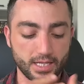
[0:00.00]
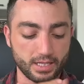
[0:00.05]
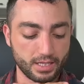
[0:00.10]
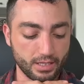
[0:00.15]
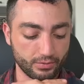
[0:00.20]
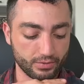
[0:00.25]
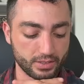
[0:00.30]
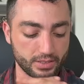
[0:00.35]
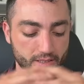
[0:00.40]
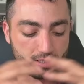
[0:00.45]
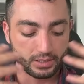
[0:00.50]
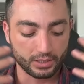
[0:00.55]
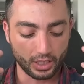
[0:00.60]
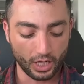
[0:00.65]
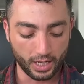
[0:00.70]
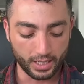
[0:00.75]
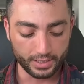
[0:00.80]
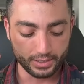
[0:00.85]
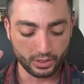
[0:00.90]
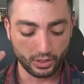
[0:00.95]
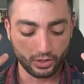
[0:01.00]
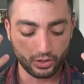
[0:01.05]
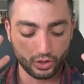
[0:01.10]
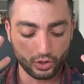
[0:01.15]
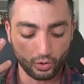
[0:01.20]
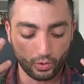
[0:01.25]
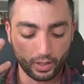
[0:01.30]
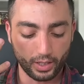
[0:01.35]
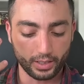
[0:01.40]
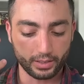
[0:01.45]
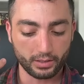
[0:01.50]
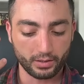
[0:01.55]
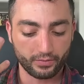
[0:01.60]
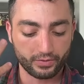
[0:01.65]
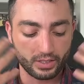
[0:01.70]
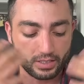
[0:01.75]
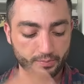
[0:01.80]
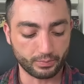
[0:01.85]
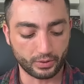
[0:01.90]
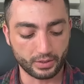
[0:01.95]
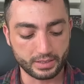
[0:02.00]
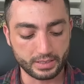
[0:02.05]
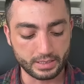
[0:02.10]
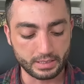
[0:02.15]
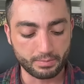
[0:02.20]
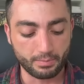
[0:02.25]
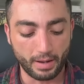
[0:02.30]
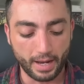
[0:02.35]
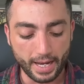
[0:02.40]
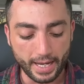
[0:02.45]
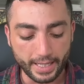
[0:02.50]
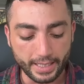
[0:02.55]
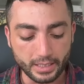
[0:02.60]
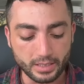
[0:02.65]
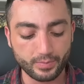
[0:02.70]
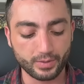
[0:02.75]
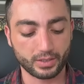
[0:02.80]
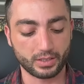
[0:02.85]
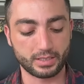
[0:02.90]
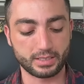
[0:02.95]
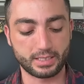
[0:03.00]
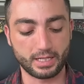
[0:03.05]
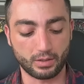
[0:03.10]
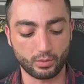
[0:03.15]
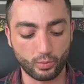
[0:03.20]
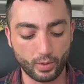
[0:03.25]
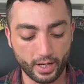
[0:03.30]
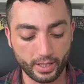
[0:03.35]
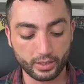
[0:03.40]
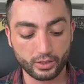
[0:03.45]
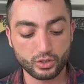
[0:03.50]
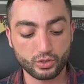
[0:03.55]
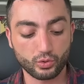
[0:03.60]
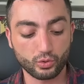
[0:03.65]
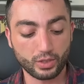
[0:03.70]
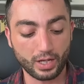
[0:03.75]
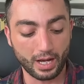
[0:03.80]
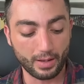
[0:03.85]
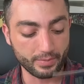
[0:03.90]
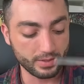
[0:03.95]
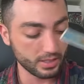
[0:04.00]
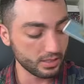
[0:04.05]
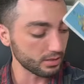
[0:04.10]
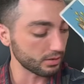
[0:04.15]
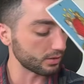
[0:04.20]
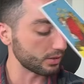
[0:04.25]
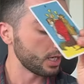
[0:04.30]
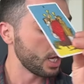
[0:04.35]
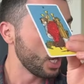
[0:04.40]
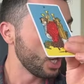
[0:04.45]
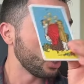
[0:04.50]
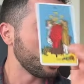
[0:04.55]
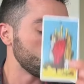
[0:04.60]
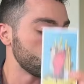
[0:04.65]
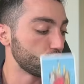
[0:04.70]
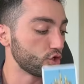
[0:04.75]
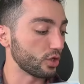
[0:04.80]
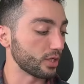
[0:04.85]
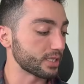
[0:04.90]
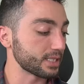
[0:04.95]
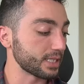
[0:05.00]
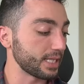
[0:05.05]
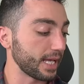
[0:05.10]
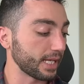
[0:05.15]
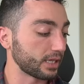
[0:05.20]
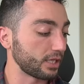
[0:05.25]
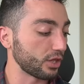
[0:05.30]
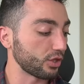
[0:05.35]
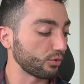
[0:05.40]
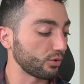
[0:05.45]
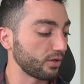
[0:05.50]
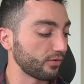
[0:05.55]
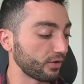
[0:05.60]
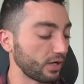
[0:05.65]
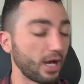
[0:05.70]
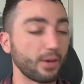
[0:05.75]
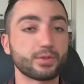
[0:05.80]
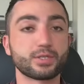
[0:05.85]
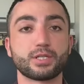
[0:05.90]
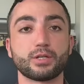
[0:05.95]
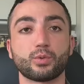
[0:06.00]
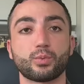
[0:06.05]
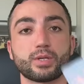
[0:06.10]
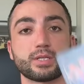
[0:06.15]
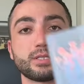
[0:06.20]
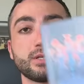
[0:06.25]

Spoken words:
there is this constant thought of this person's mind because they're wanting to come here, just like the Three of Cups here was